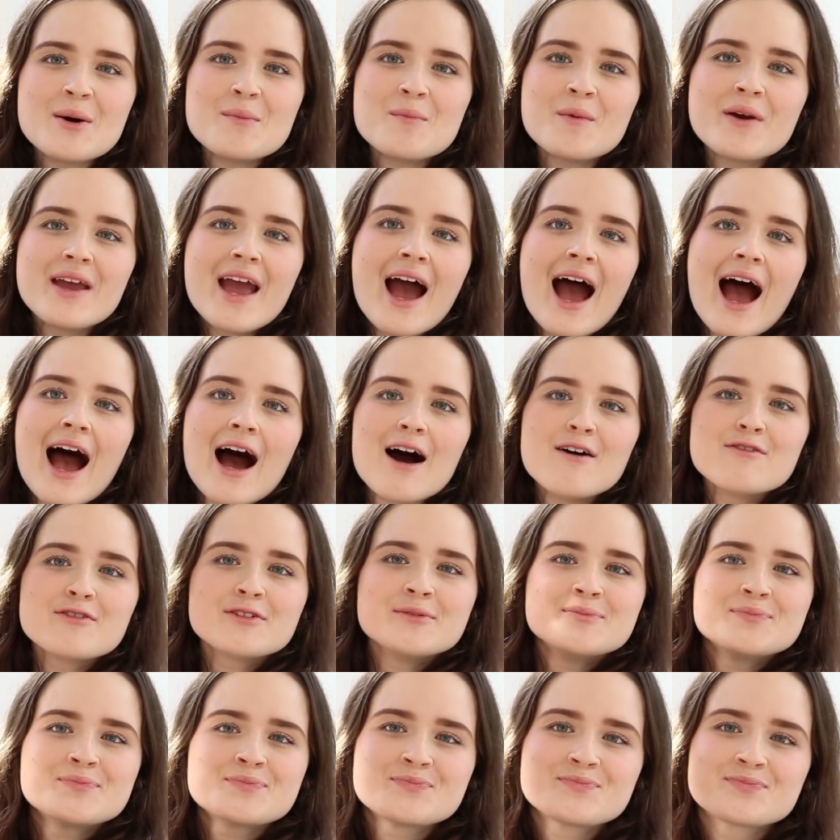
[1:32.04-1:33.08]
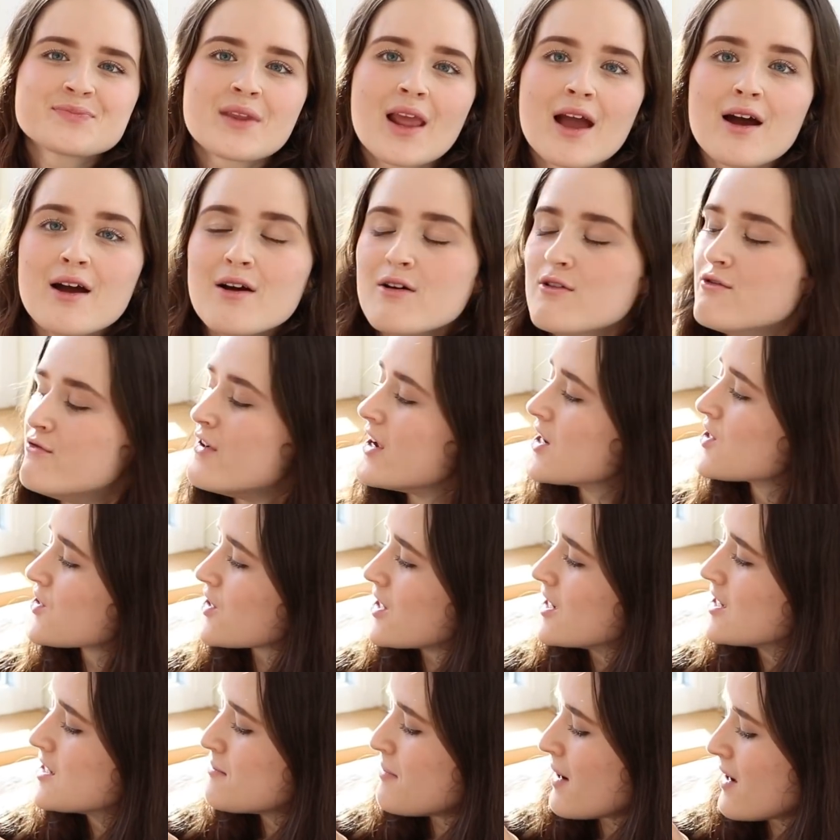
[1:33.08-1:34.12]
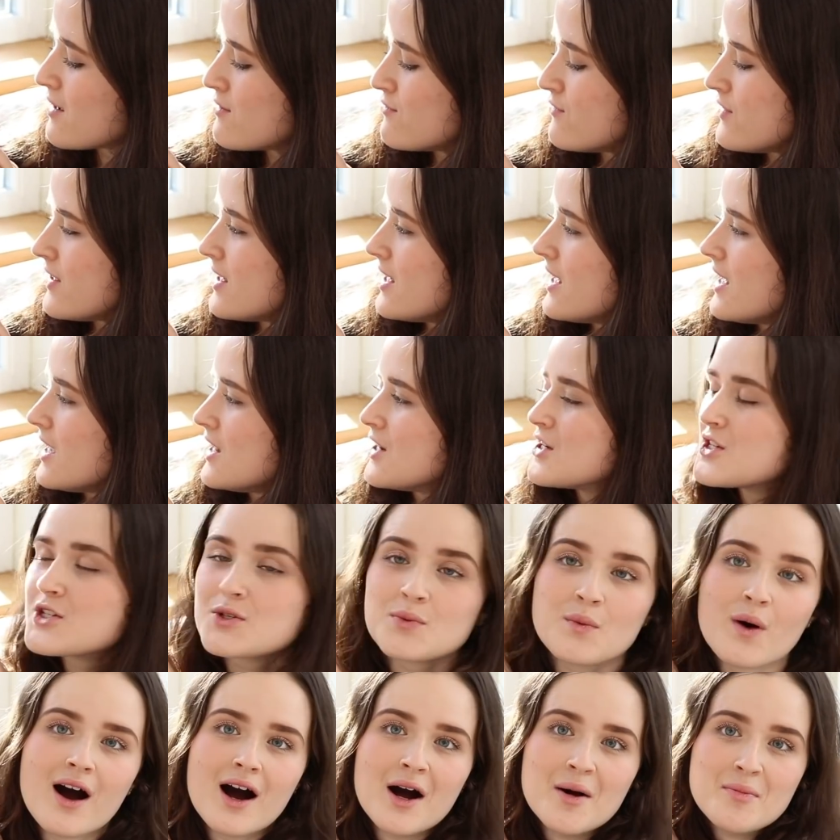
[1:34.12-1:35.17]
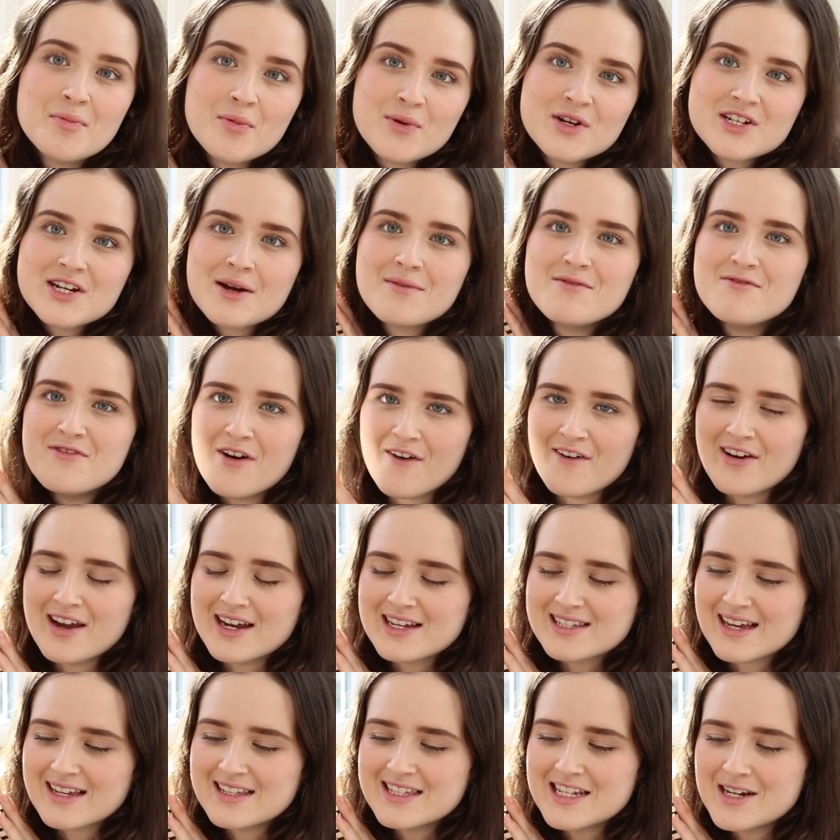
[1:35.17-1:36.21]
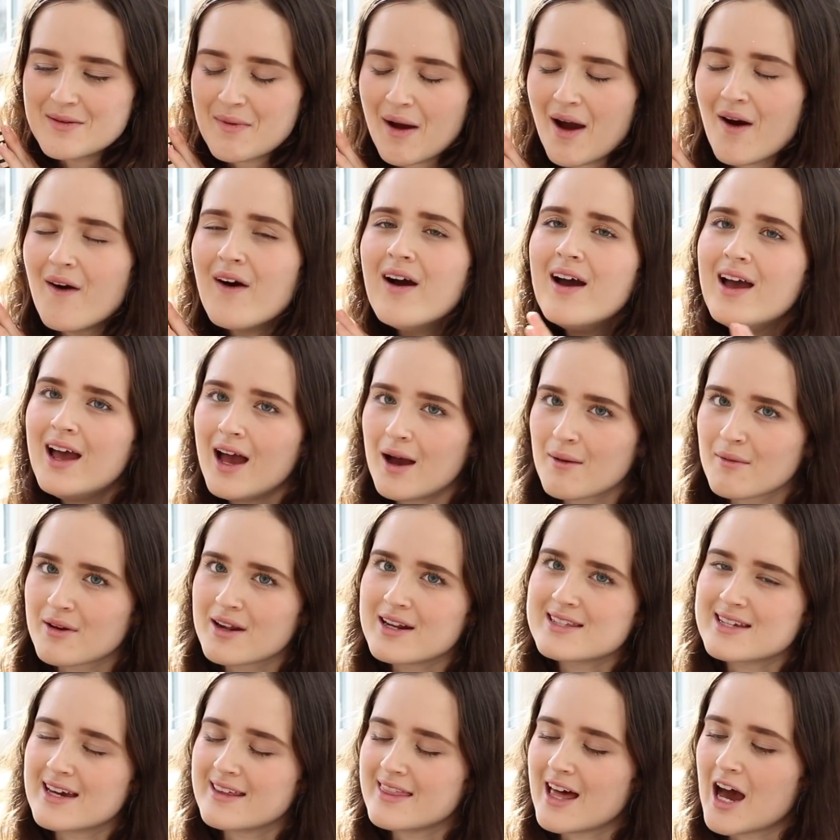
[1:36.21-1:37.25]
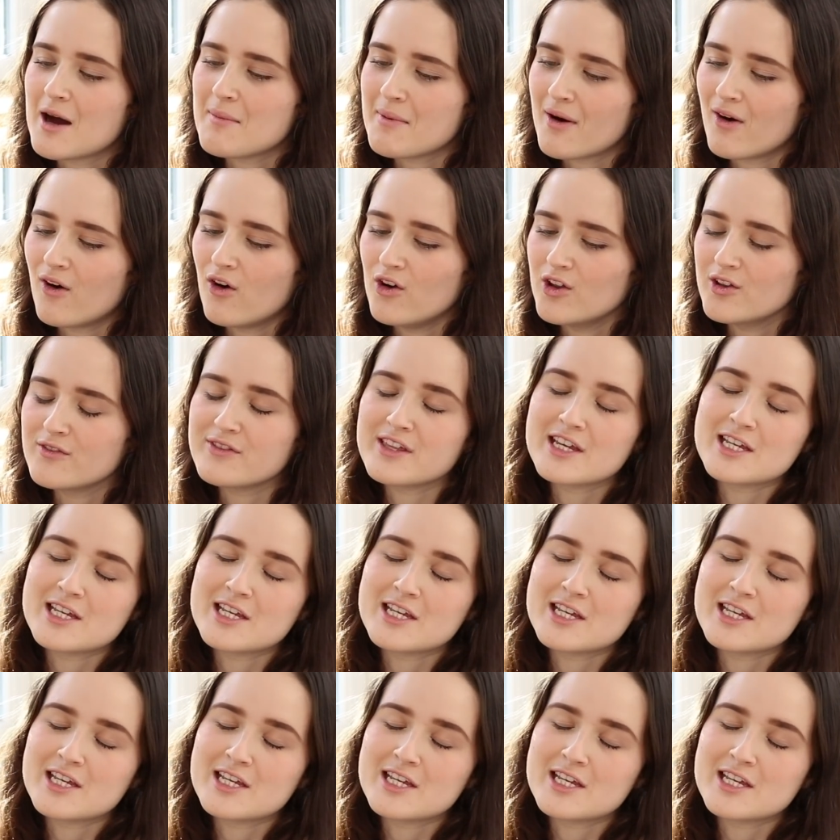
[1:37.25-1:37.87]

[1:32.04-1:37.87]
up we have Vicious by V.E. Schwab, which I'm very excited about. I'm going to say that about all of